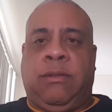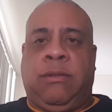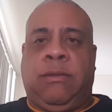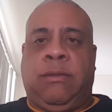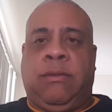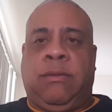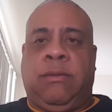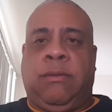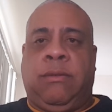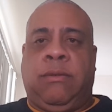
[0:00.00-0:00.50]

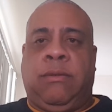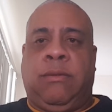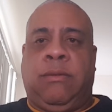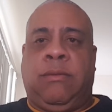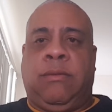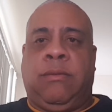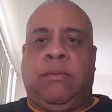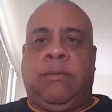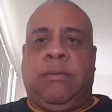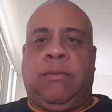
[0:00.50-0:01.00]

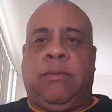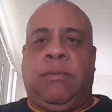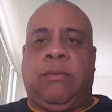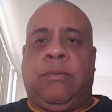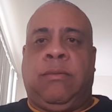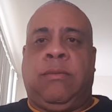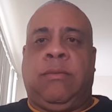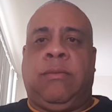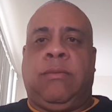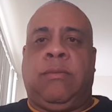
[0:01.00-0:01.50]

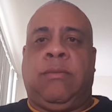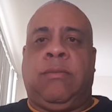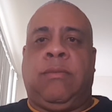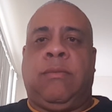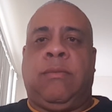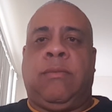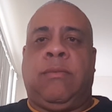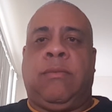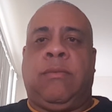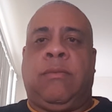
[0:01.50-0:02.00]

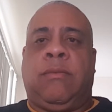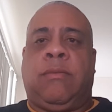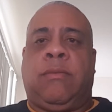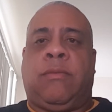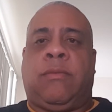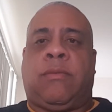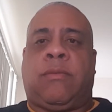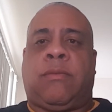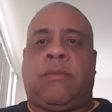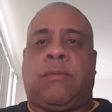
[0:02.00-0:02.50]

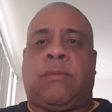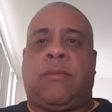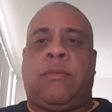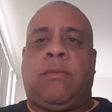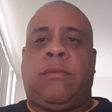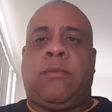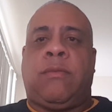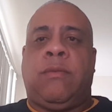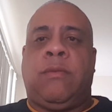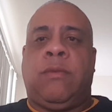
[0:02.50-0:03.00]
(silence)